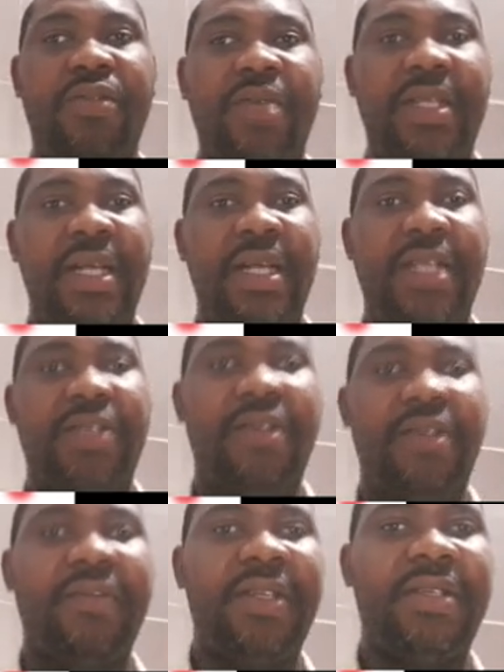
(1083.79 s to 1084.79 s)
I can solve
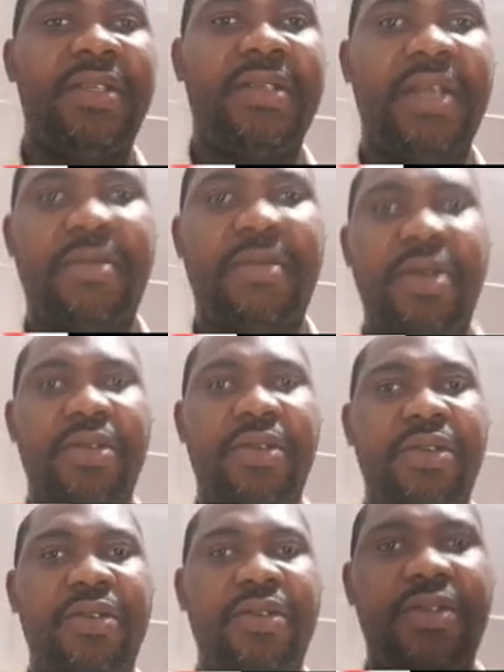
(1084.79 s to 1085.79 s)
this. I'm going to
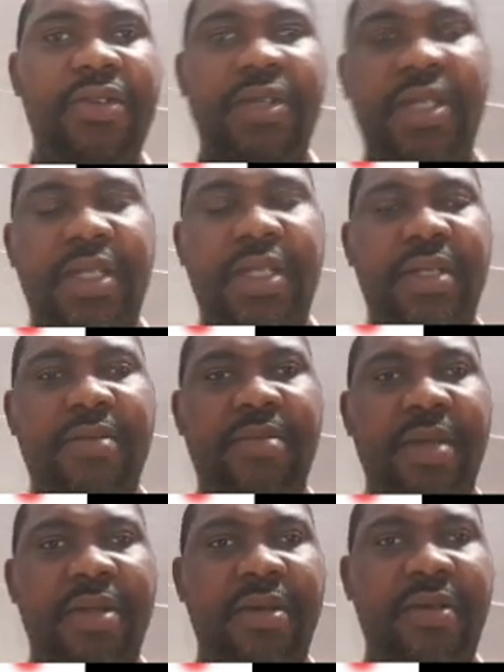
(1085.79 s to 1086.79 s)
use this
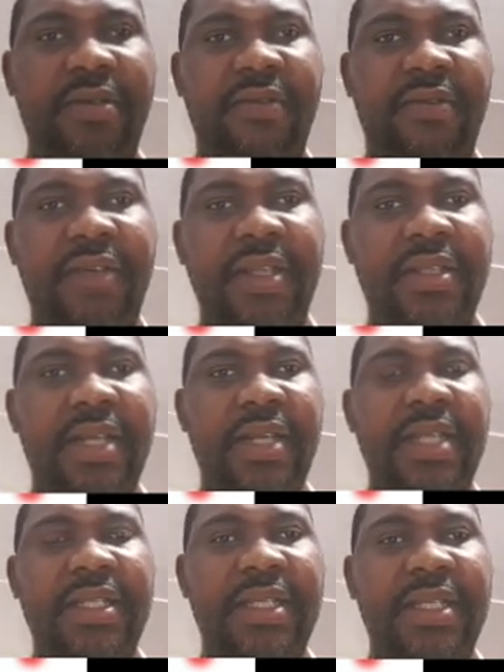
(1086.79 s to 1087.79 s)
method first. Let's
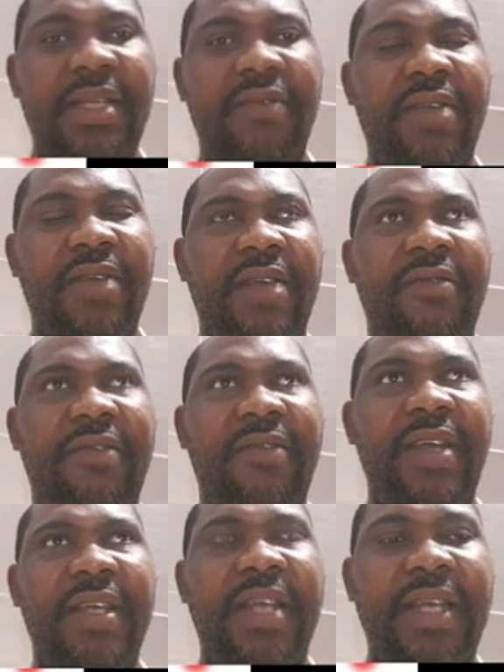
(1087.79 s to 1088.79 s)
see if we can find
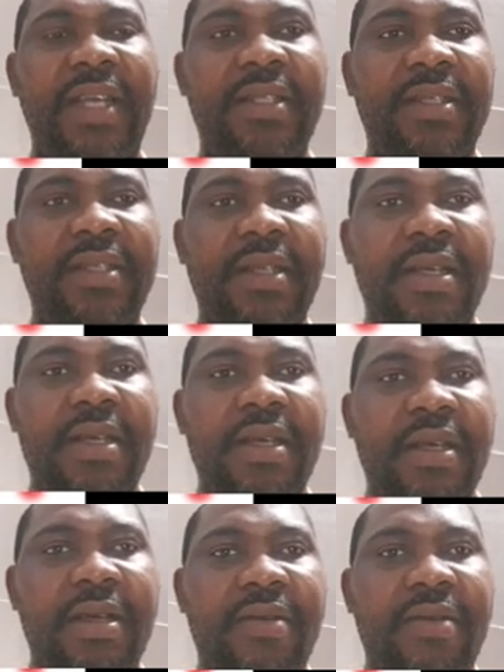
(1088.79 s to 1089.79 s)
height.
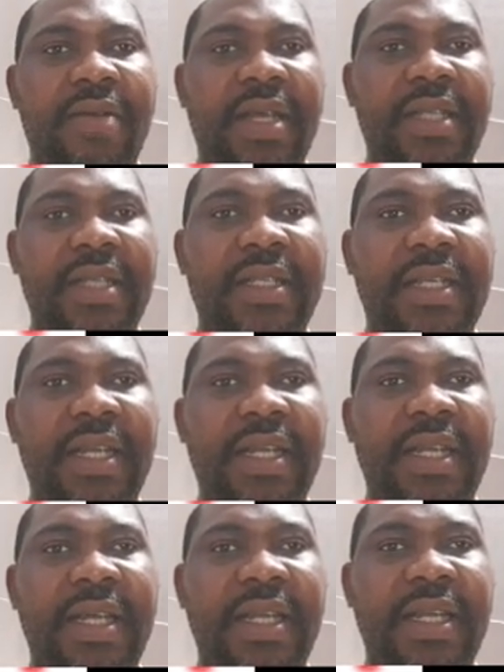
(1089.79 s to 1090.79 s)
We can say that
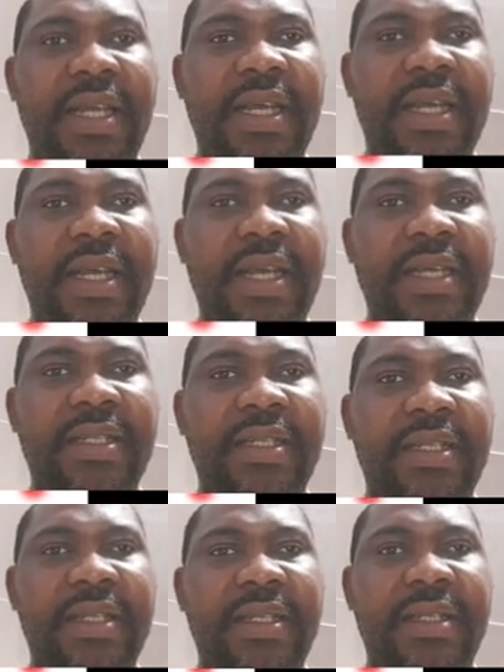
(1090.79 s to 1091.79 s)
here S
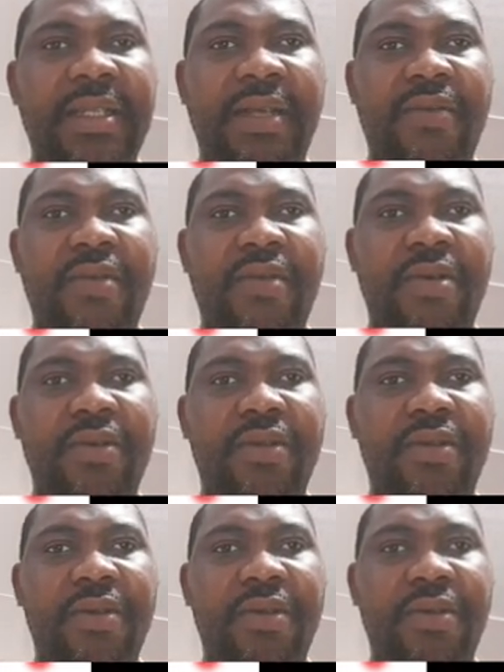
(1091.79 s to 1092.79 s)
is equal
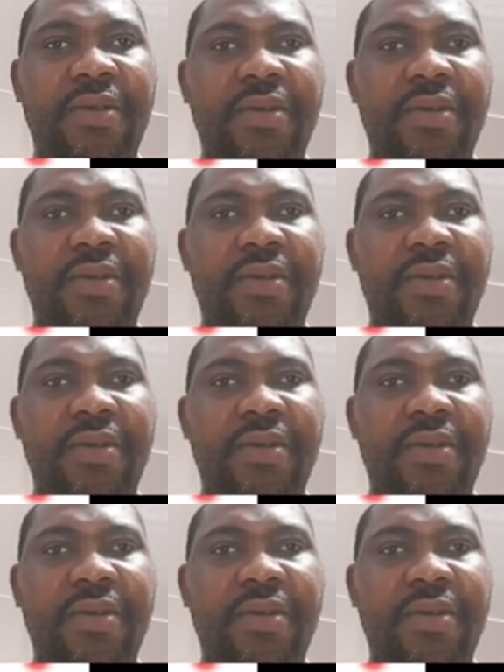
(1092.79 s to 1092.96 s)
to